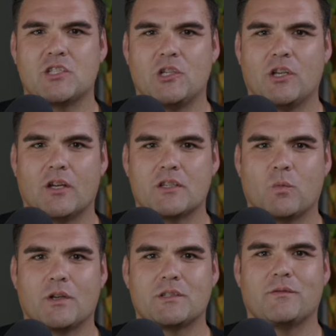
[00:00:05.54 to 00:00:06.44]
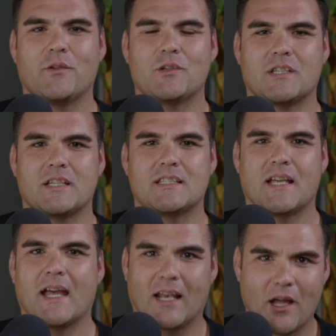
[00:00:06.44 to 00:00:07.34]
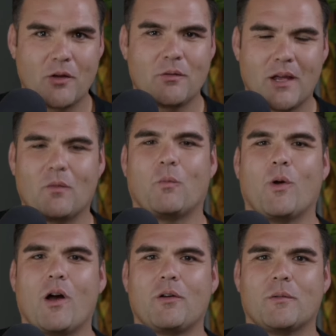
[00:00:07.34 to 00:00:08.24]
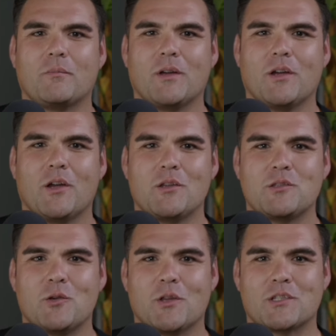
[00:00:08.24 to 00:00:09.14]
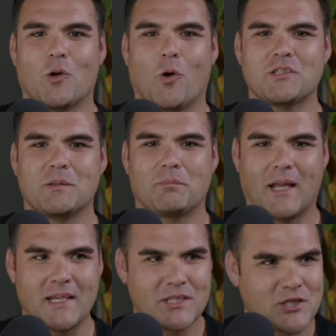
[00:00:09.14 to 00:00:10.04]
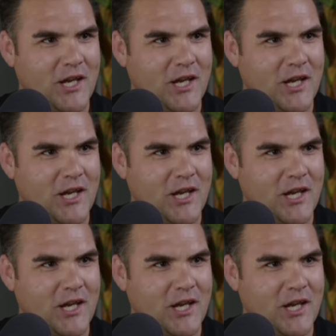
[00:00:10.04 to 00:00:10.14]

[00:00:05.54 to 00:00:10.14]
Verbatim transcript: Studios. Want to firstly say hello and welcome to this awesome place.